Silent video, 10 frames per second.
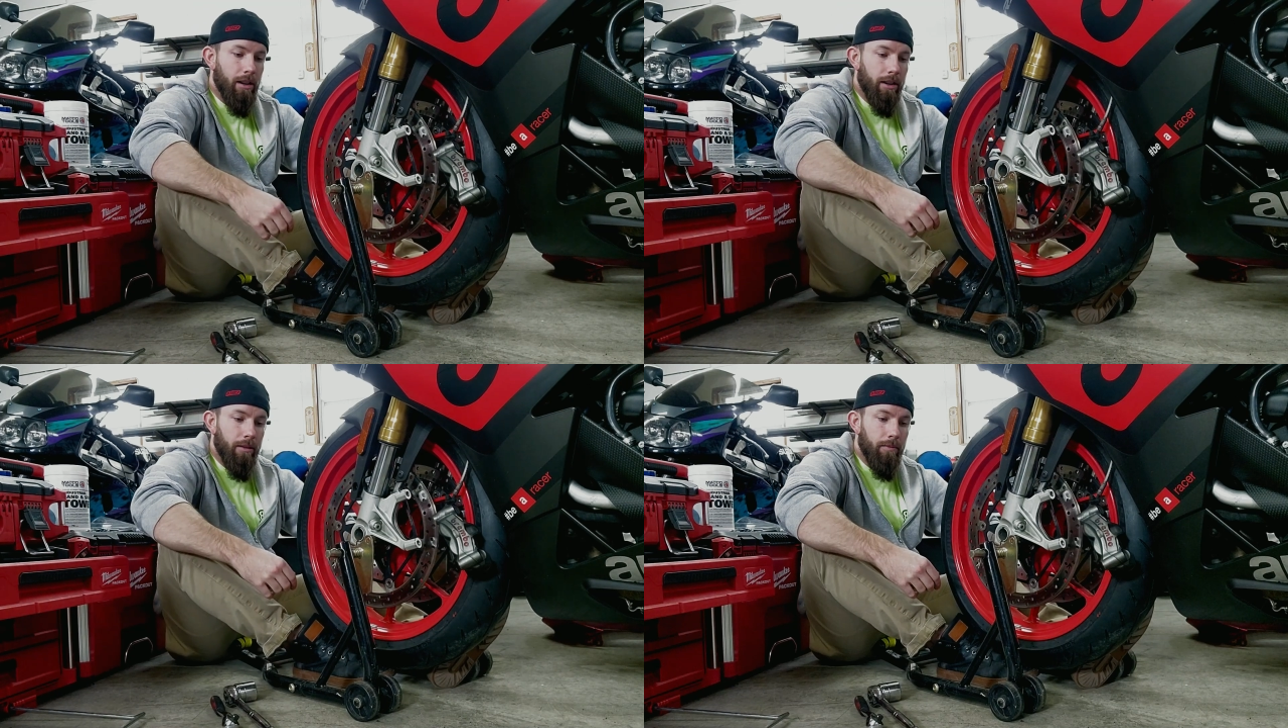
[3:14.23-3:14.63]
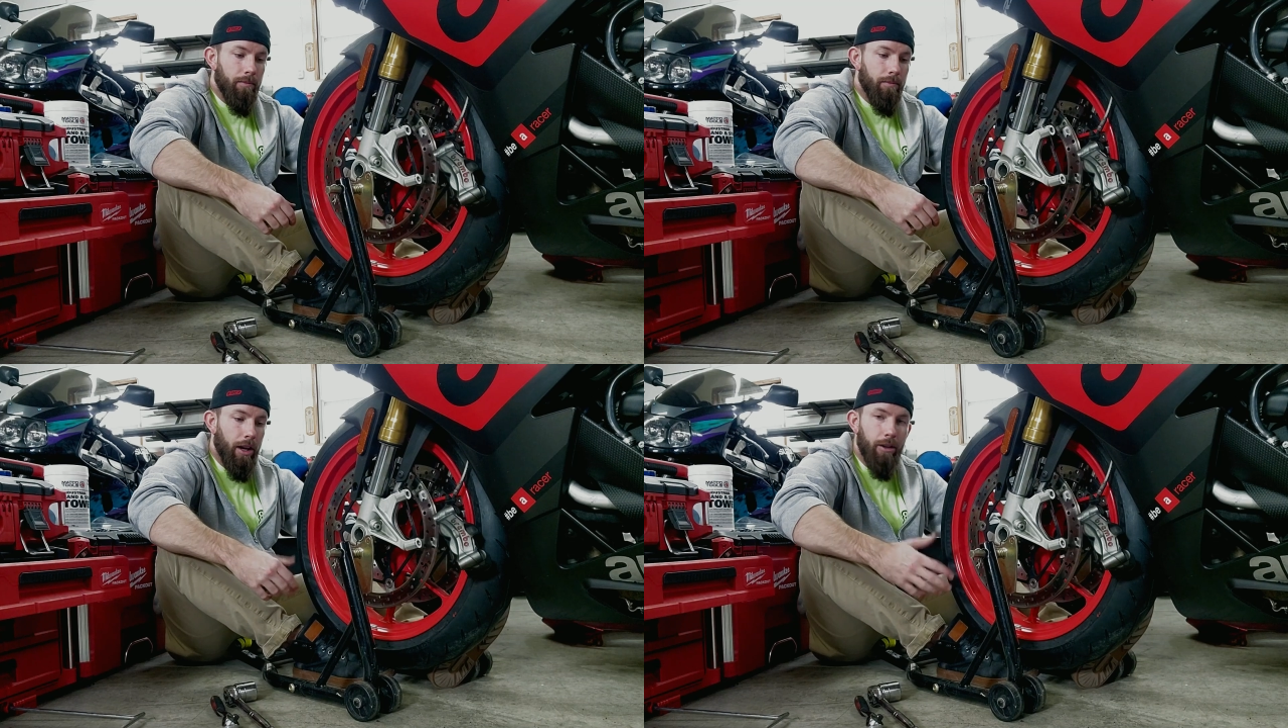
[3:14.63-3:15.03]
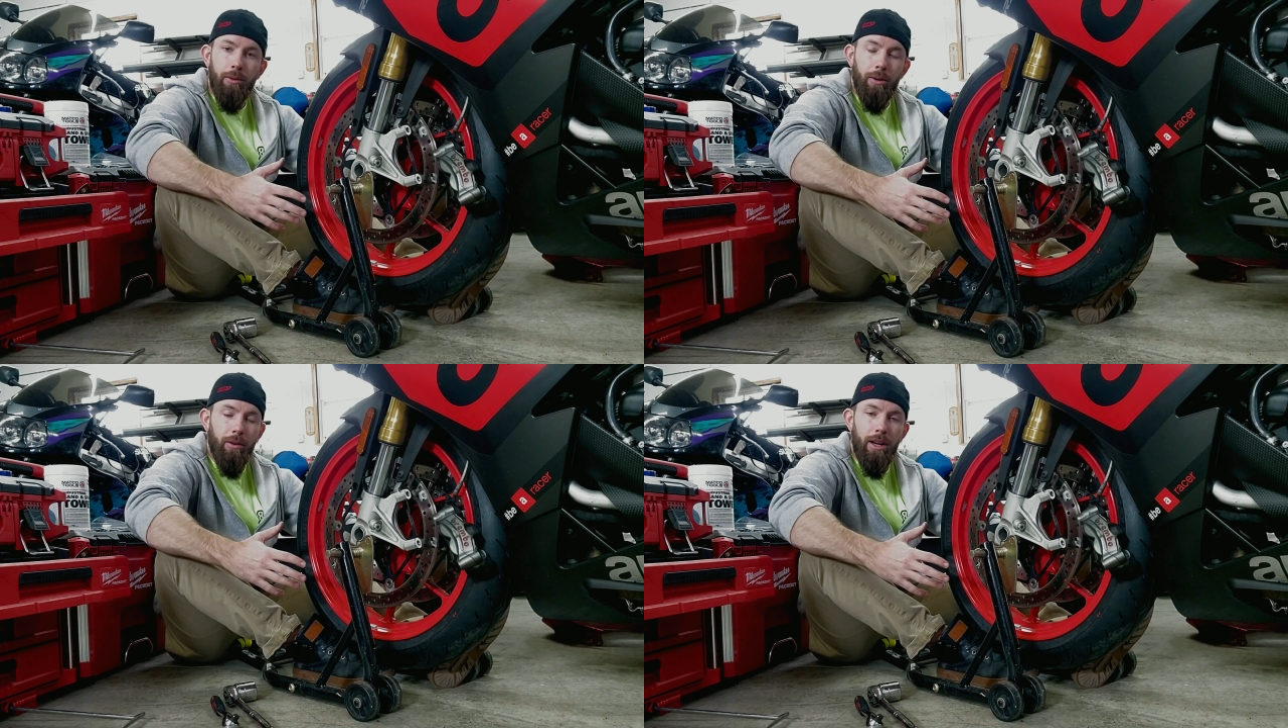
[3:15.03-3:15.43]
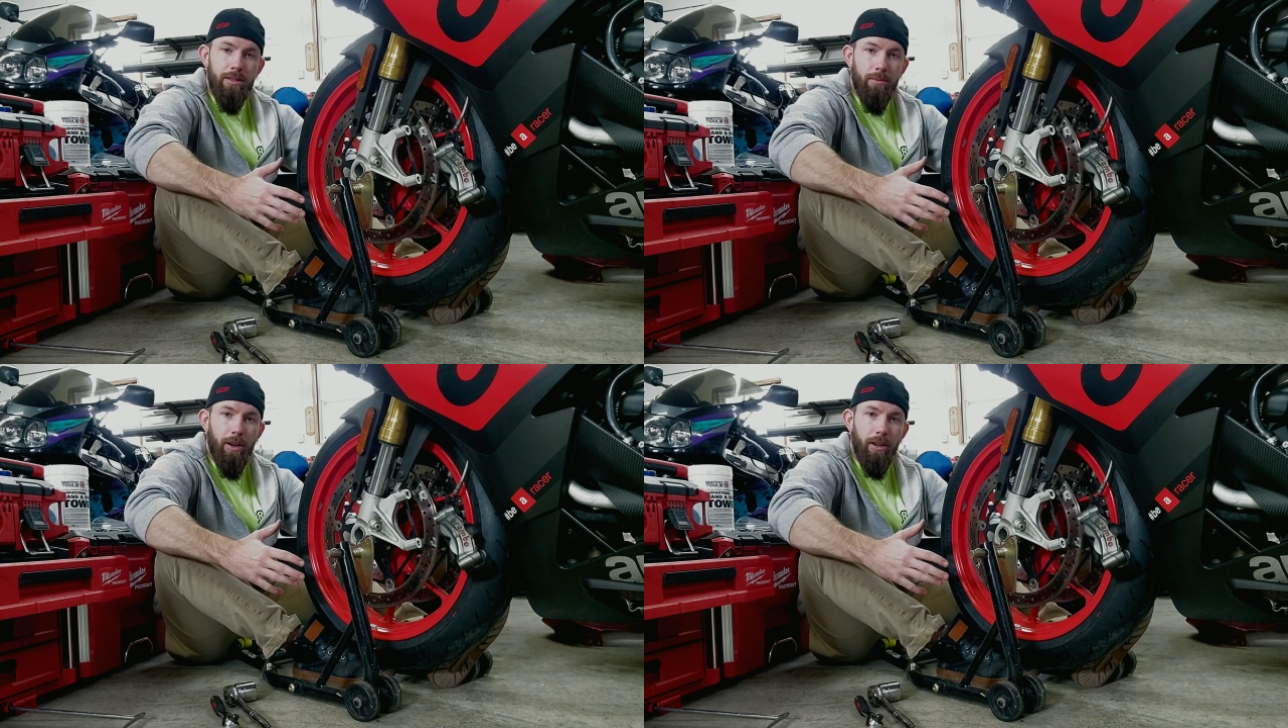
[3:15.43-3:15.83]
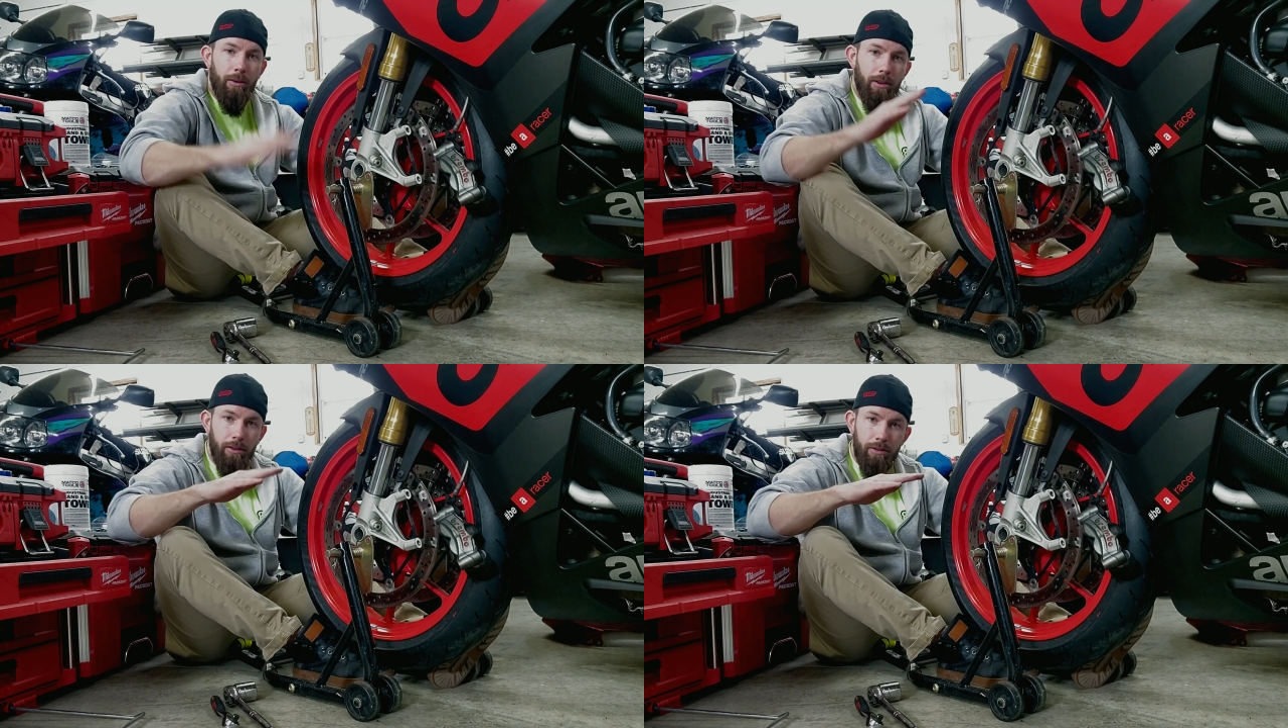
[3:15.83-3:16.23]
I only want to raise the bike. I
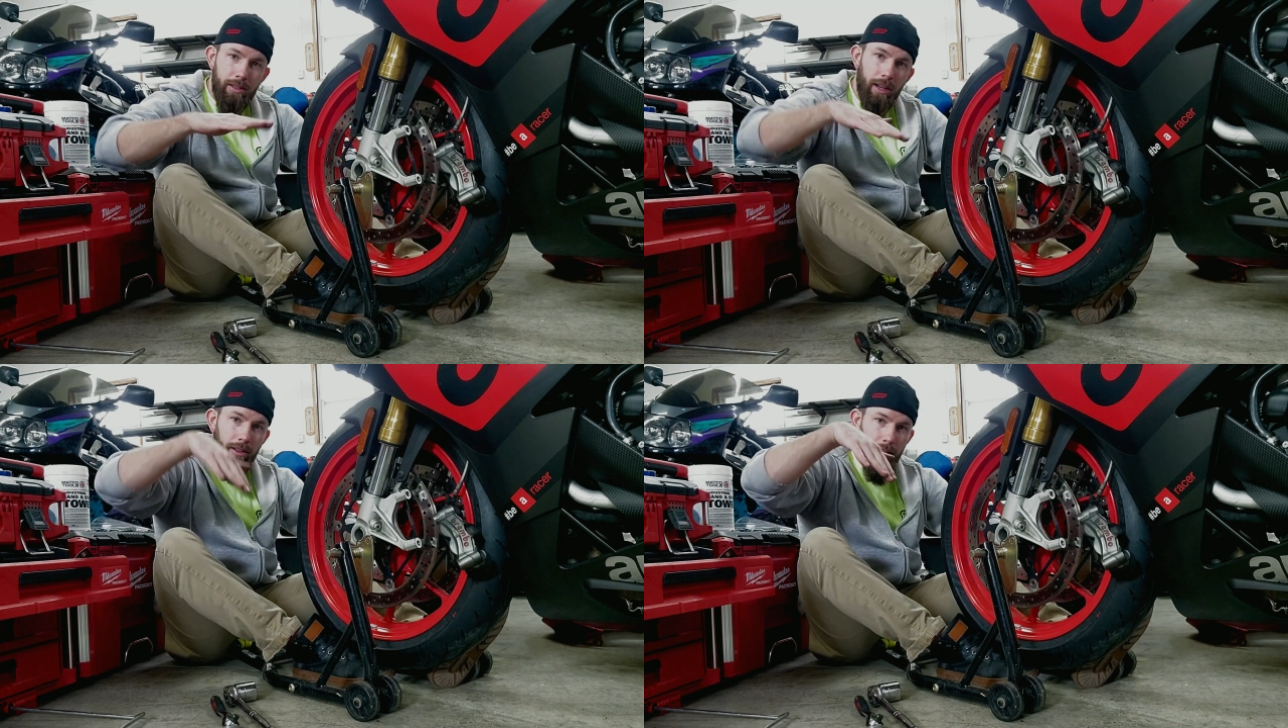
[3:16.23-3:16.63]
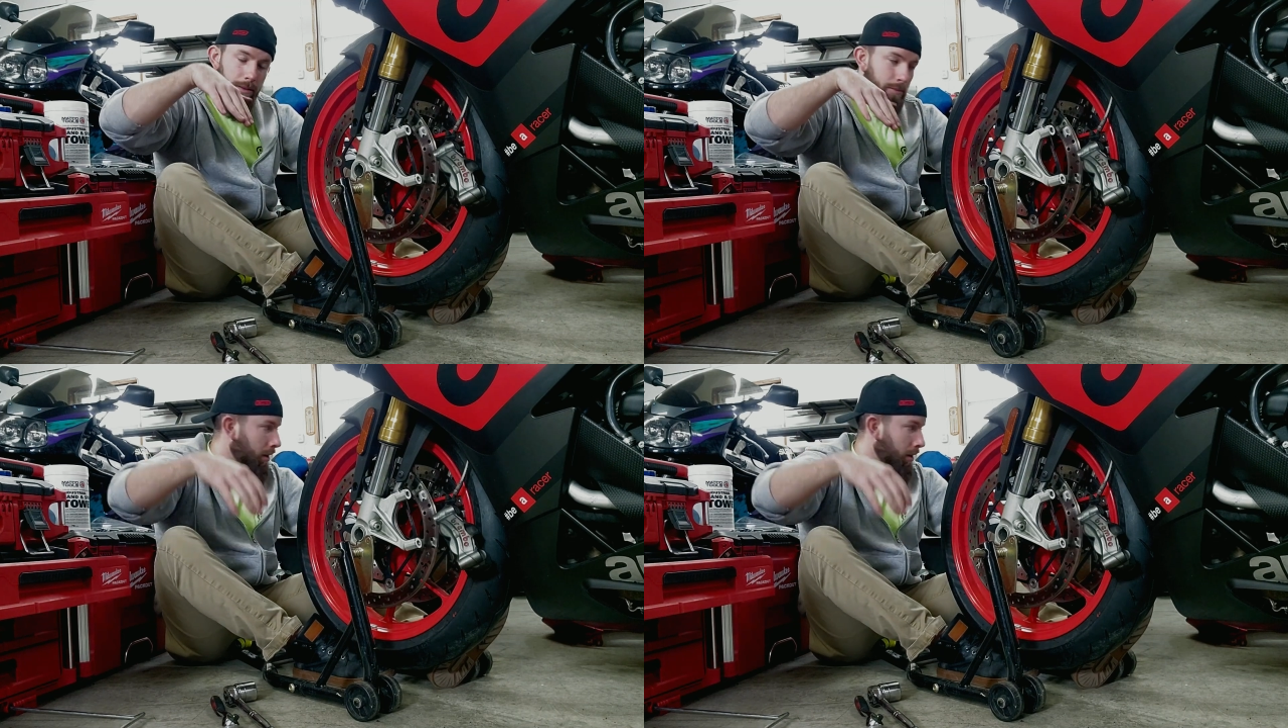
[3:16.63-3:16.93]
want to lift the tail end up